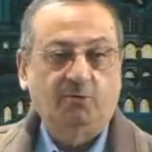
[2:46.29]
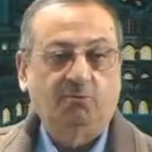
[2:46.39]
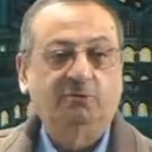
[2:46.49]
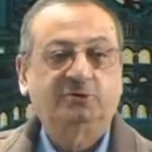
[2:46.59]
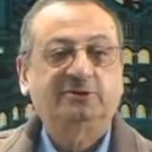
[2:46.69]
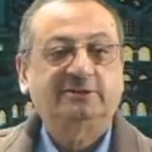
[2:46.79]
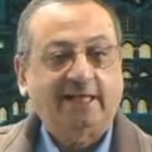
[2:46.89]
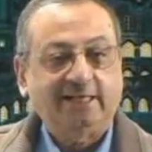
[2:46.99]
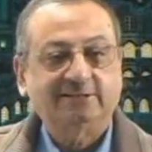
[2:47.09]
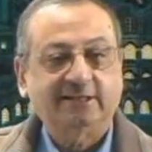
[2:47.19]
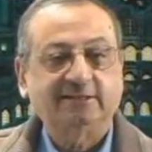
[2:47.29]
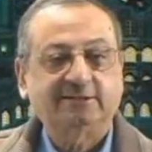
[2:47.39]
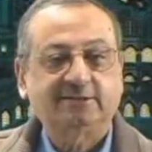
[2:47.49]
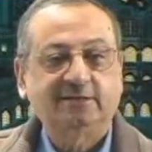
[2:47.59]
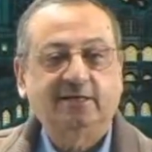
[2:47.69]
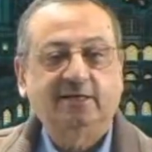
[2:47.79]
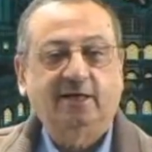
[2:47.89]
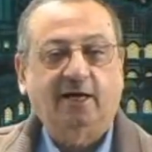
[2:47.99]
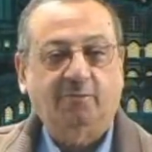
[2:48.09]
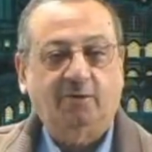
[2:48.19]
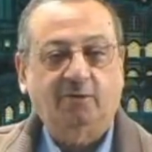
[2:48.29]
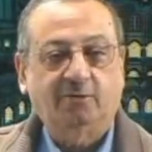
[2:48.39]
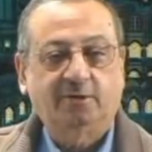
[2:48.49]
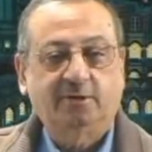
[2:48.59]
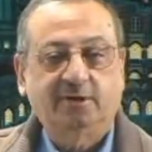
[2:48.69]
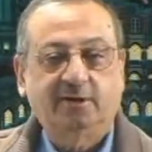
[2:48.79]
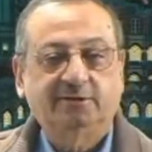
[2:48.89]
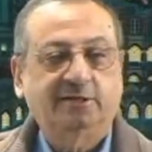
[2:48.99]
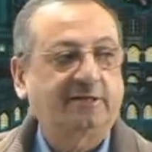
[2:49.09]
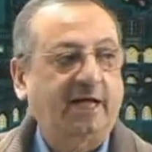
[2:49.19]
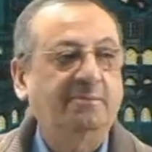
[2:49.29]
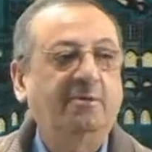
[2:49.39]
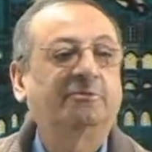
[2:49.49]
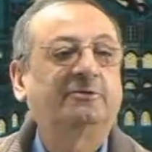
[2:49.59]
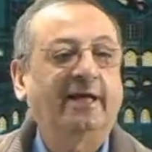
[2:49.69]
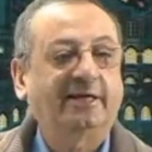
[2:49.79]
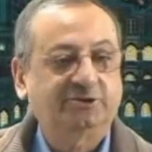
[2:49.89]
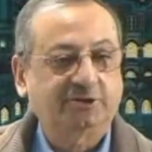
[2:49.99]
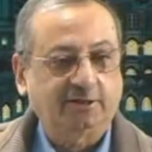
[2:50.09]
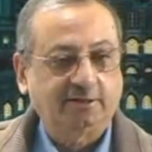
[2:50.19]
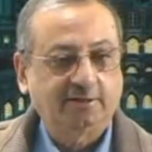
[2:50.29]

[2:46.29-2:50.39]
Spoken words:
which tells us about the time of the action,